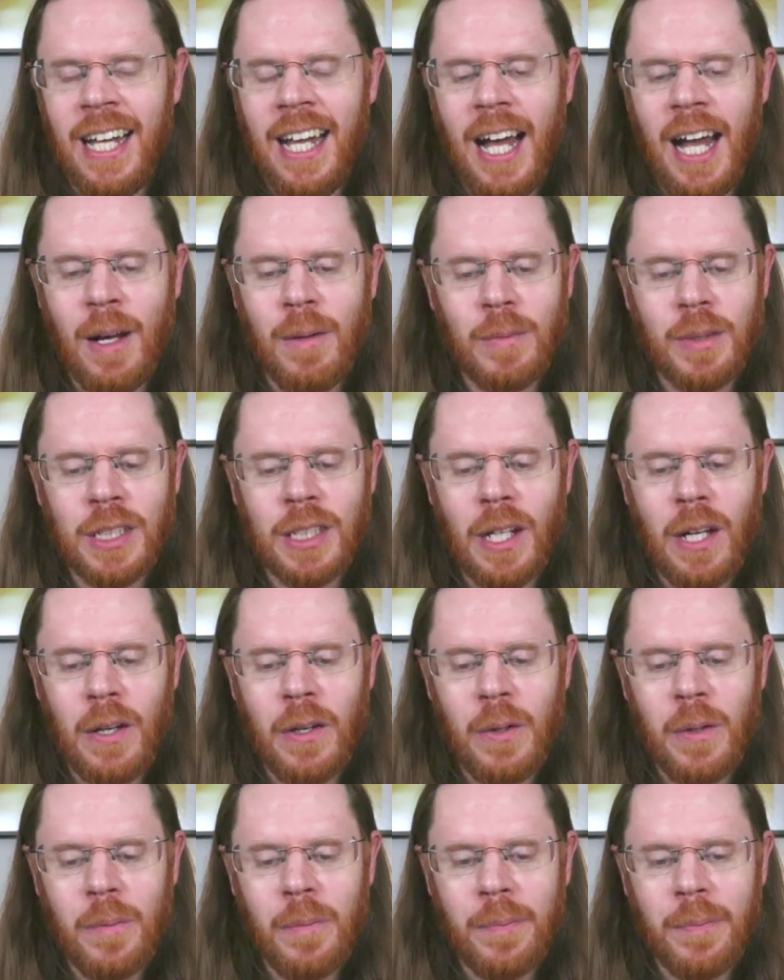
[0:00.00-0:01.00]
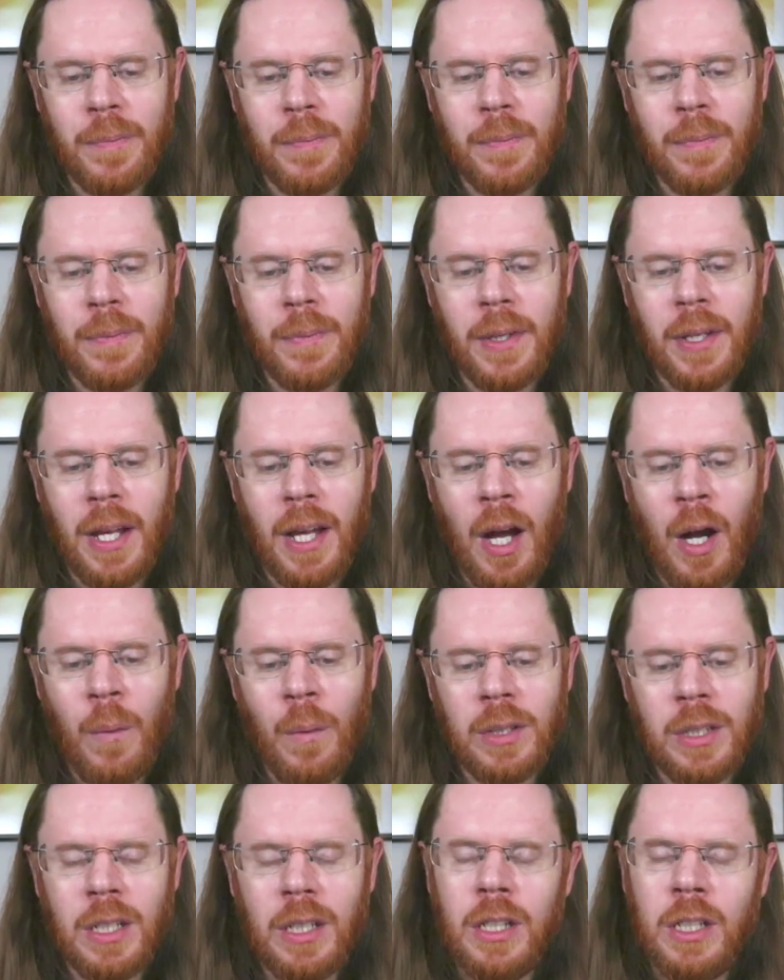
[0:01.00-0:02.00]
Um, so I
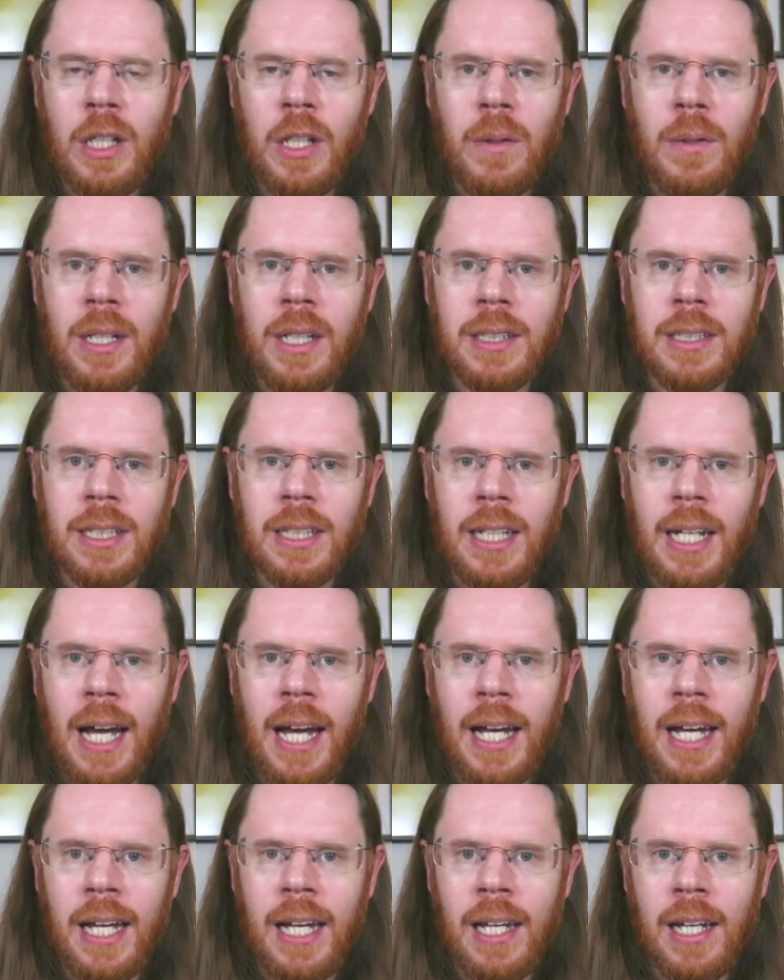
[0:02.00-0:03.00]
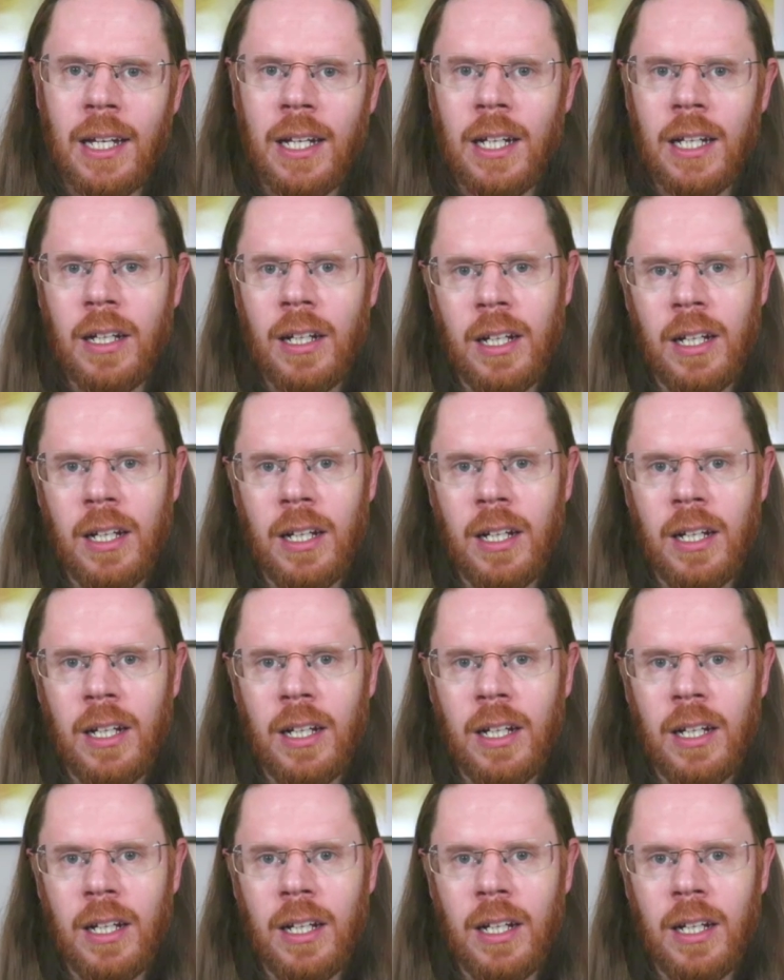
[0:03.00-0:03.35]
wanted to tune in today